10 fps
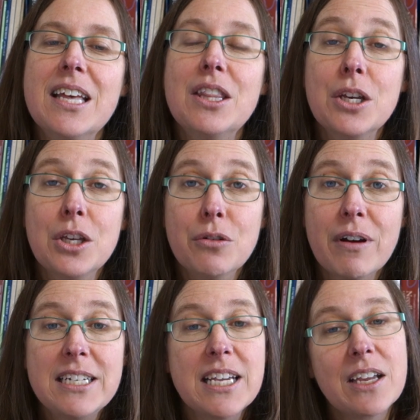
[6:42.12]
The
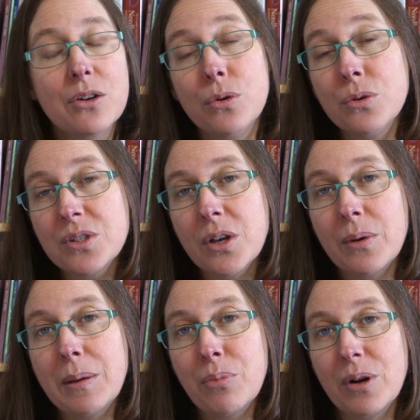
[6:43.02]
curator had also
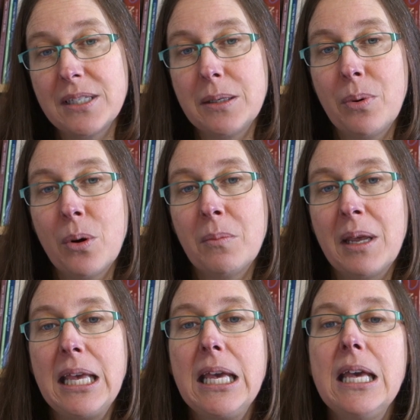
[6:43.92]
impressed upon
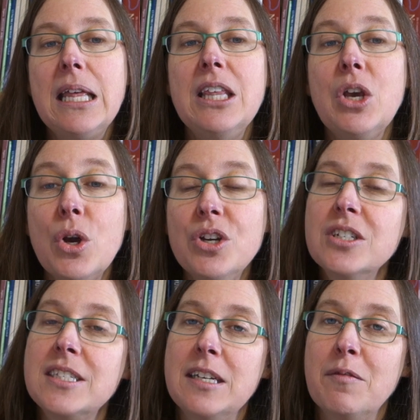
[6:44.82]
me the
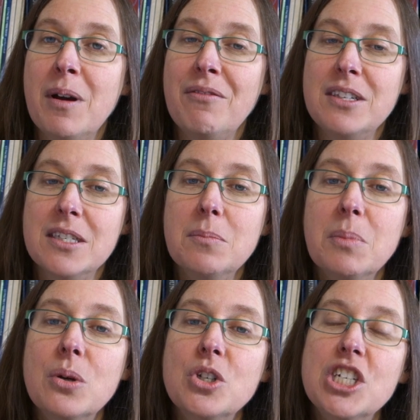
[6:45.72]
urgency of my visit
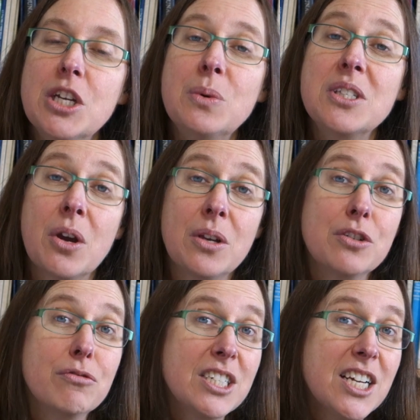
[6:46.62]
because she was going
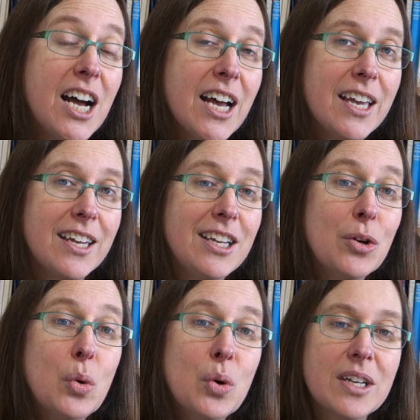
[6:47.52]
to retire in
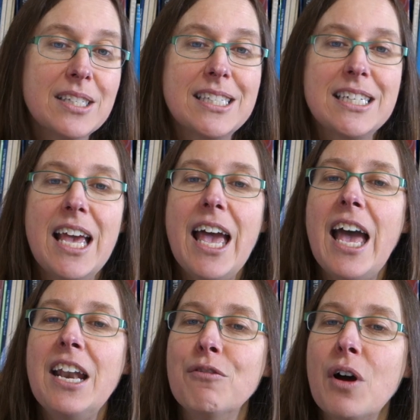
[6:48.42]
August,
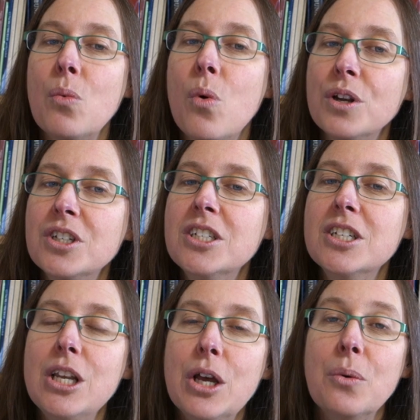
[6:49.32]
and if I wanted
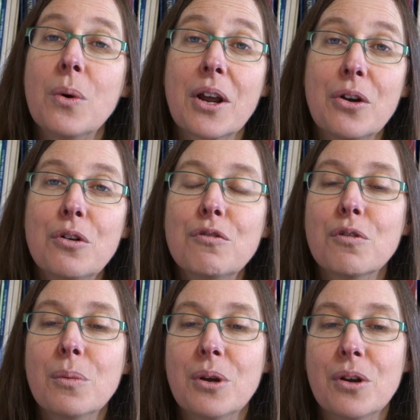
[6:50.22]
to learn what I could
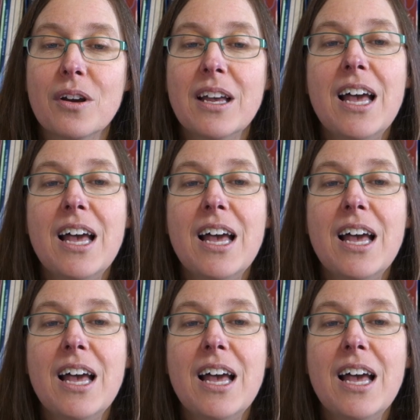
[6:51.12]
from her,